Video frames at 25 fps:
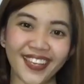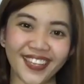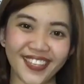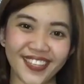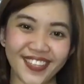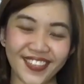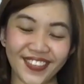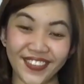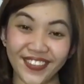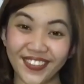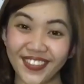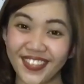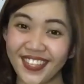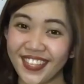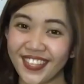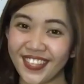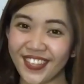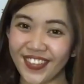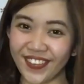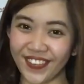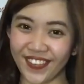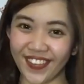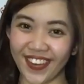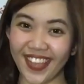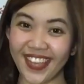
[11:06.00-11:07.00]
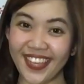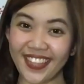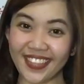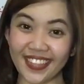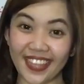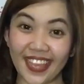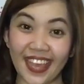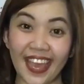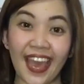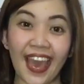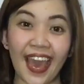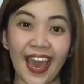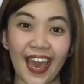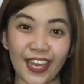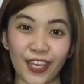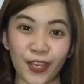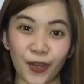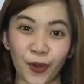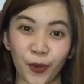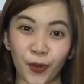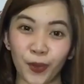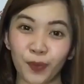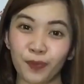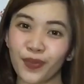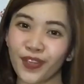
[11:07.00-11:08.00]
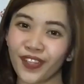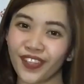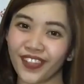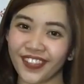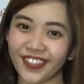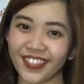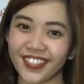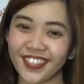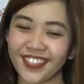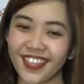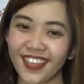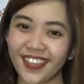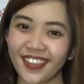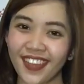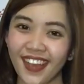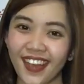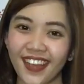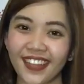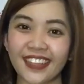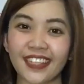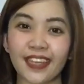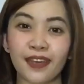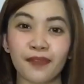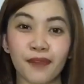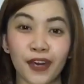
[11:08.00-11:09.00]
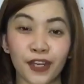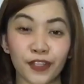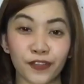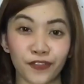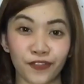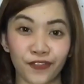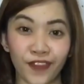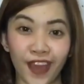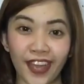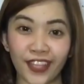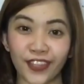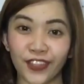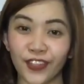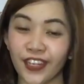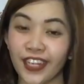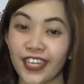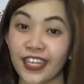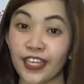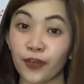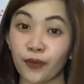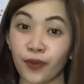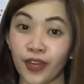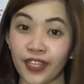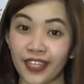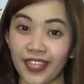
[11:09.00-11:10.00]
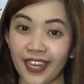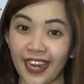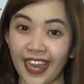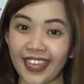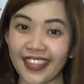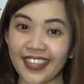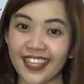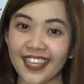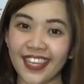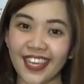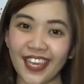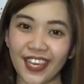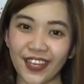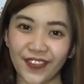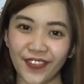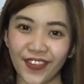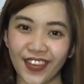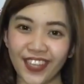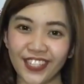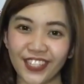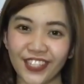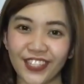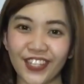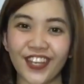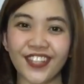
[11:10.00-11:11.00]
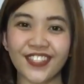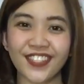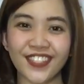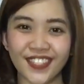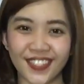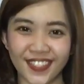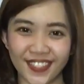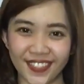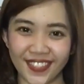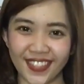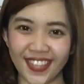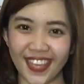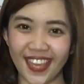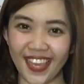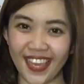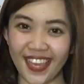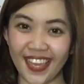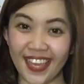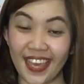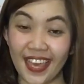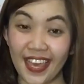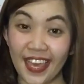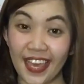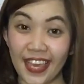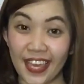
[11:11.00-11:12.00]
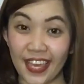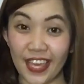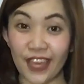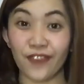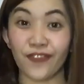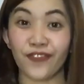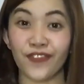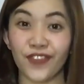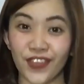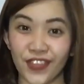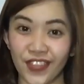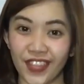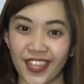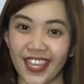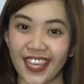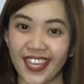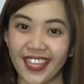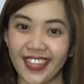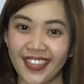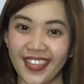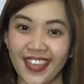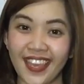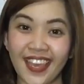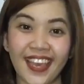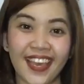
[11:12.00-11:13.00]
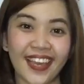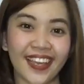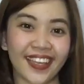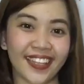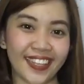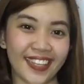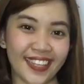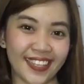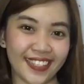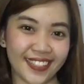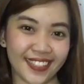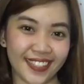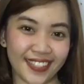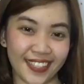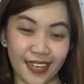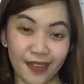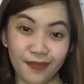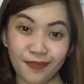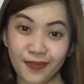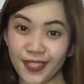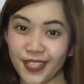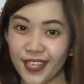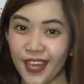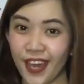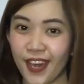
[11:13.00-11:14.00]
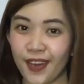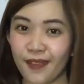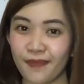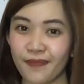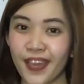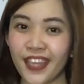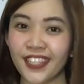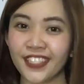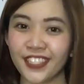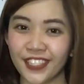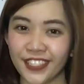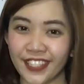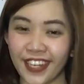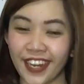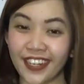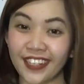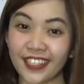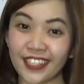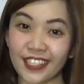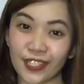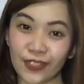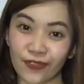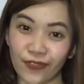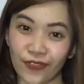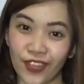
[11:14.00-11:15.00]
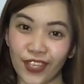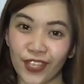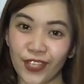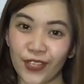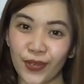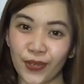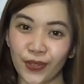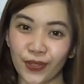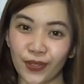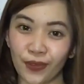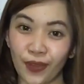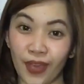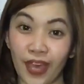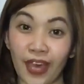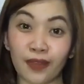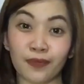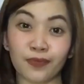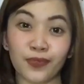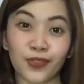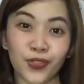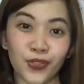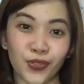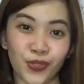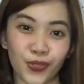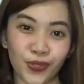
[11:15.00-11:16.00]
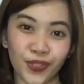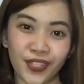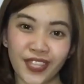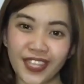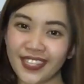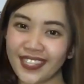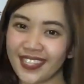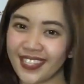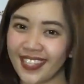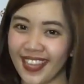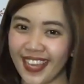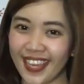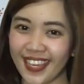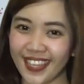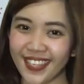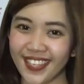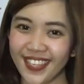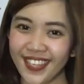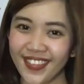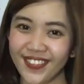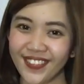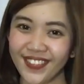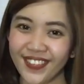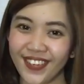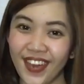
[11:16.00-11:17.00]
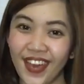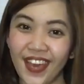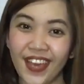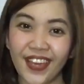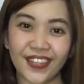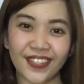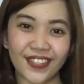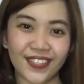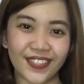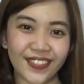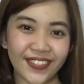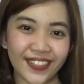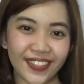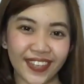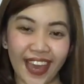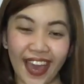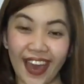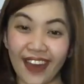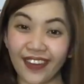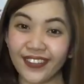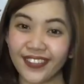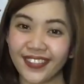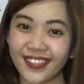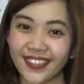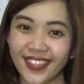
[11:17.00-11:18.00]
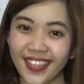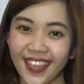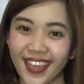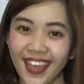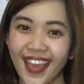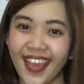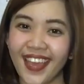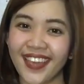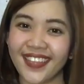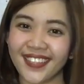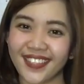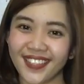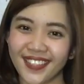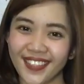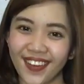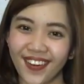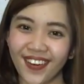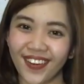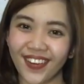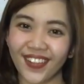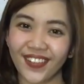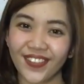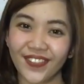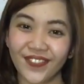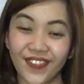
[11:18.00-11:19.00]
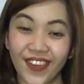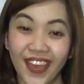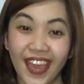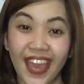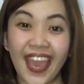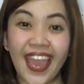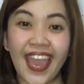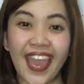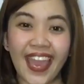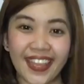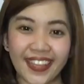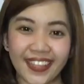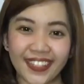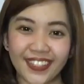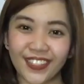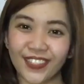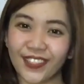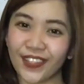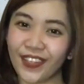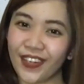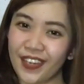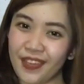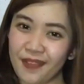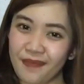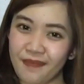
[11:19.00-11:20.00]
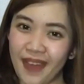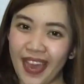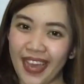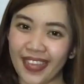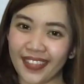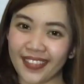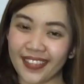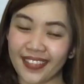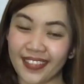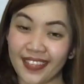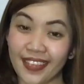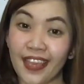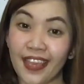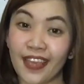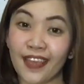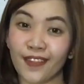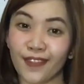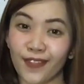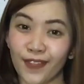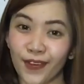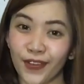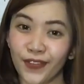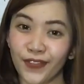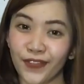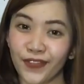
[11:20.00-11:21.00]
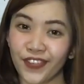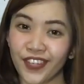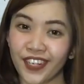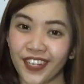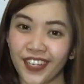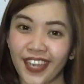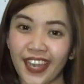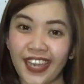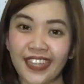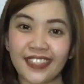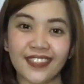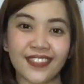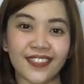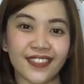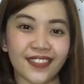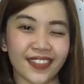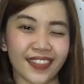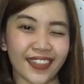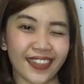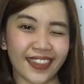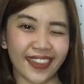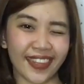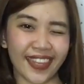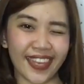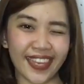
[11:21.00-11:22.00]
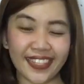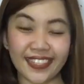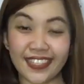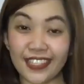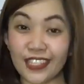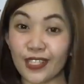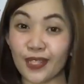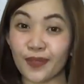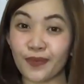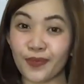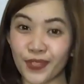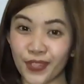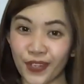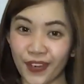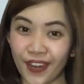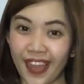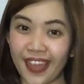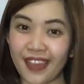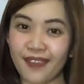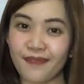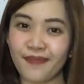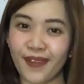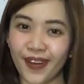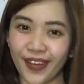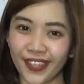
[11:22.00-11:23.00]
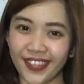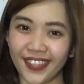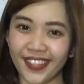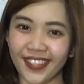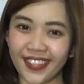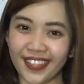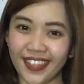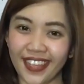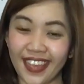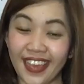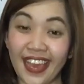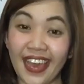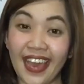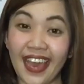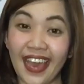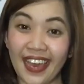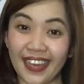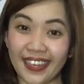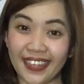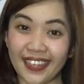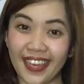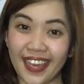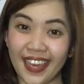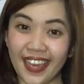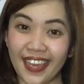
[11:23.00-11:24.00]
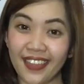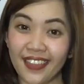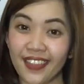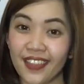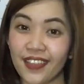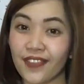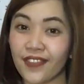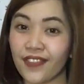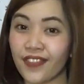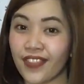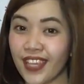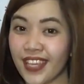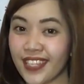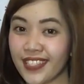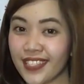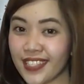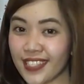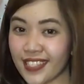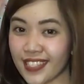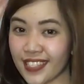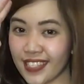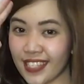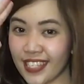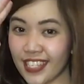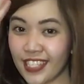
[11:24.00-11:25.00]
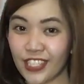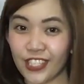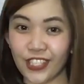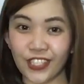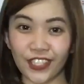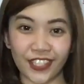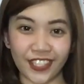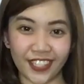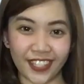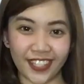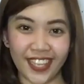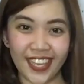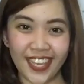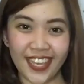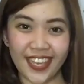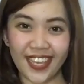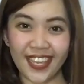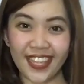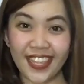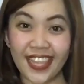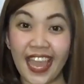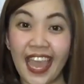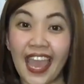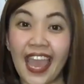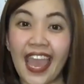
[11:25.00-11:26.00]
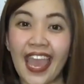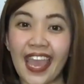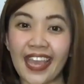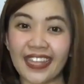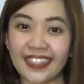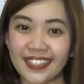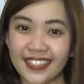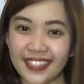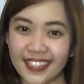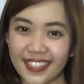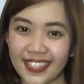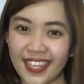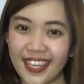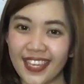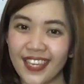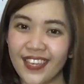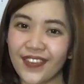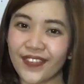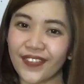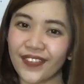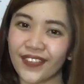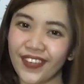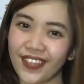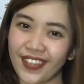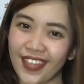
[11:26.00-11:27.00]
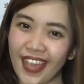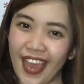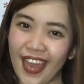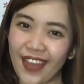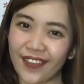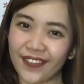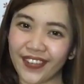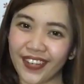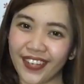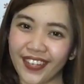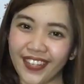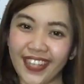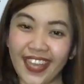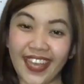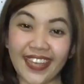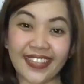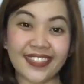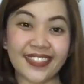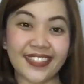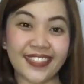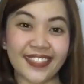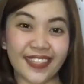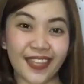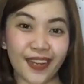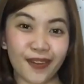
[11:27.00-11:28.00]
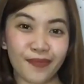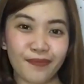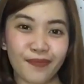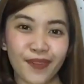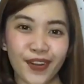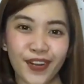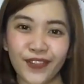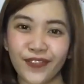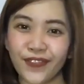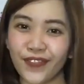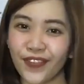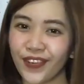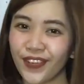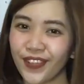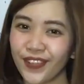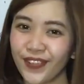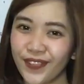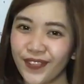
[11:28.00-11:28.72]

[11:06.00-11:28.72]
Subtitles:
You did great! I hope you learned a lot about factoring quadratic equations today. If you did, click thumbs up and share this video to help students like you to count, solve, and enjoy math. Don't forget to click the subscribe button. Again, this is Teacher Tin, and see you on our next Numberful